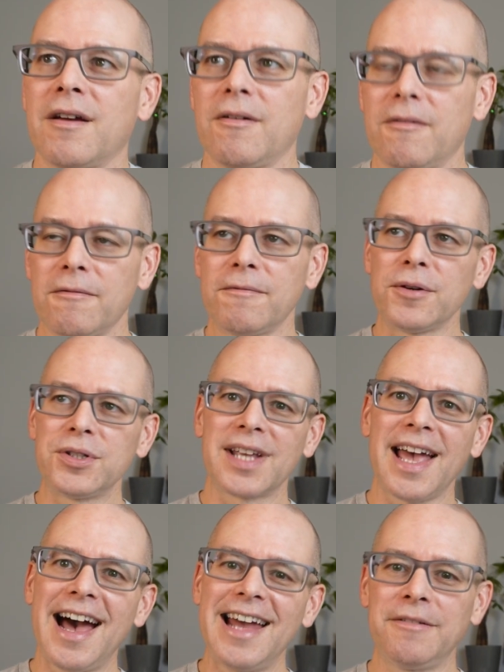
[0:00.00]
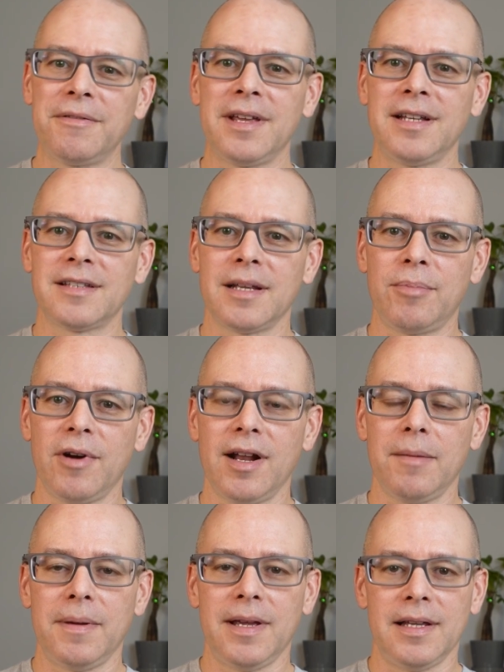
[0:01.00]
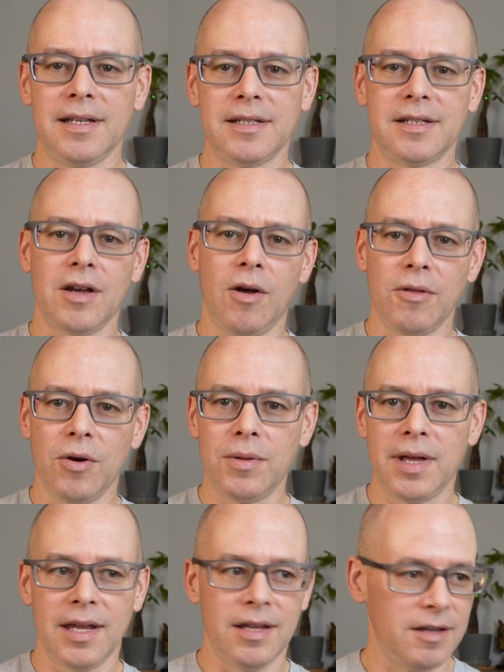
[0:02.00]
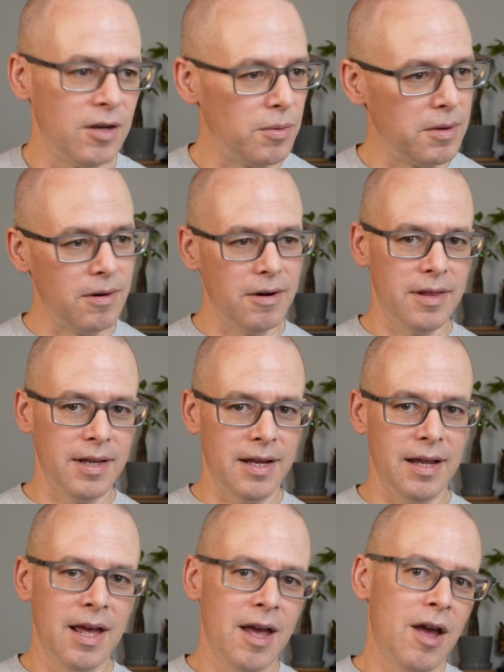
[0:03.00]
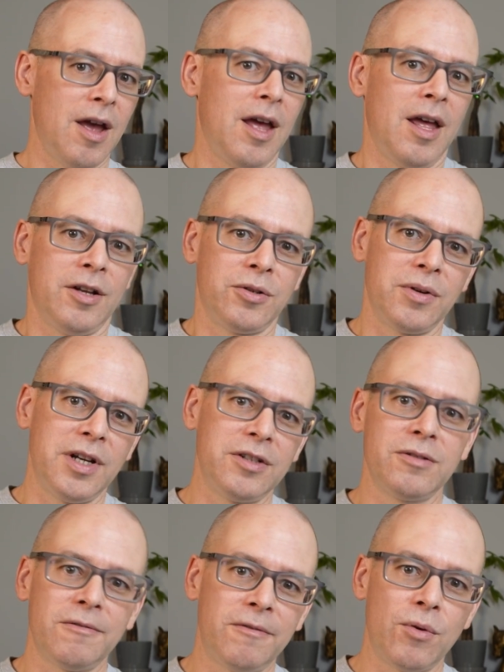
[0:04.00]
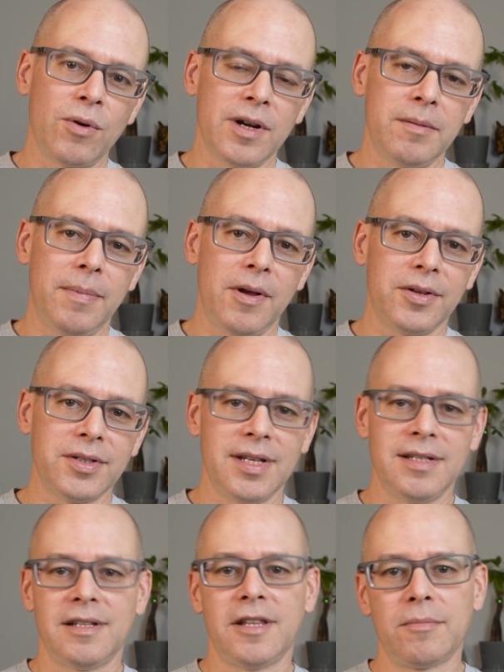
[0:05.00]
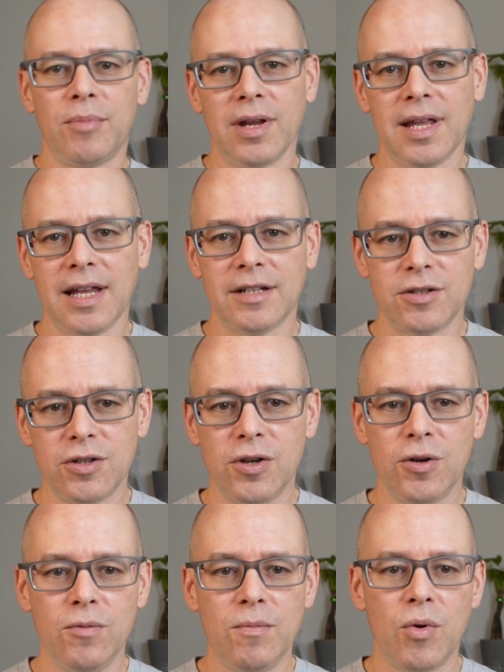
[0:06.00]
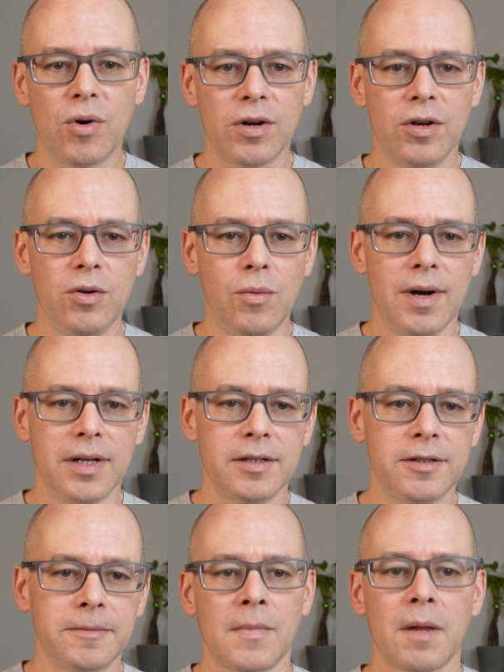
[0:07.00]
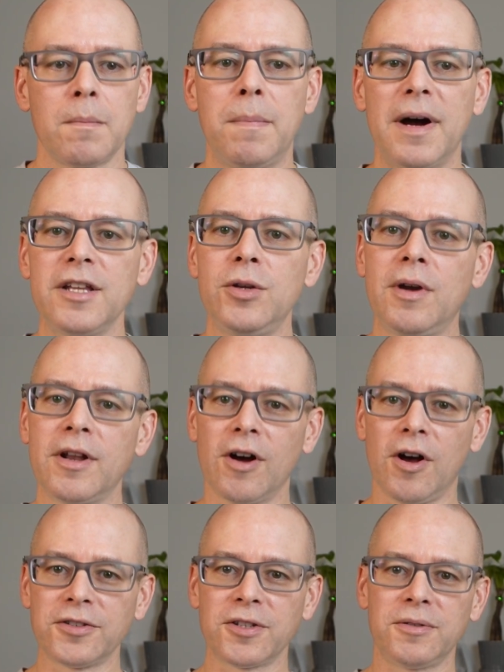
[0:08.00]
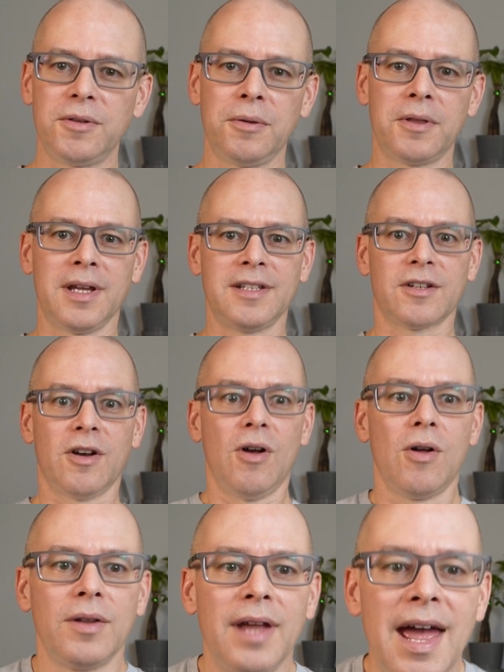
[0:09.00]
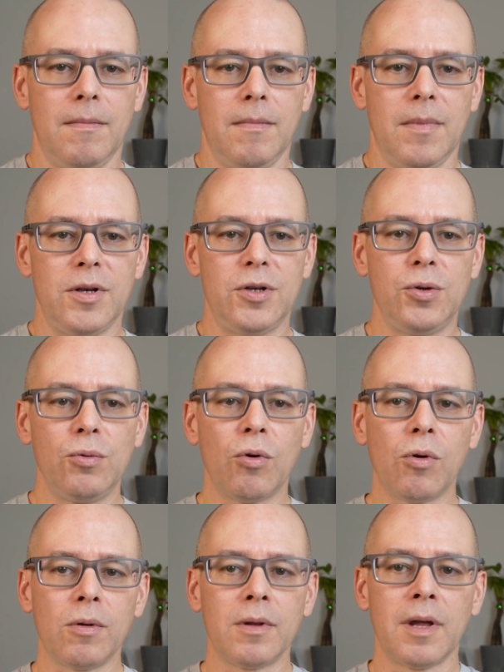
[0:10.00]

first kind of things they brought up is, although that, there are the traditional 4 impulses, and then they're bringing in 2 more new ones. But you can also do things called dual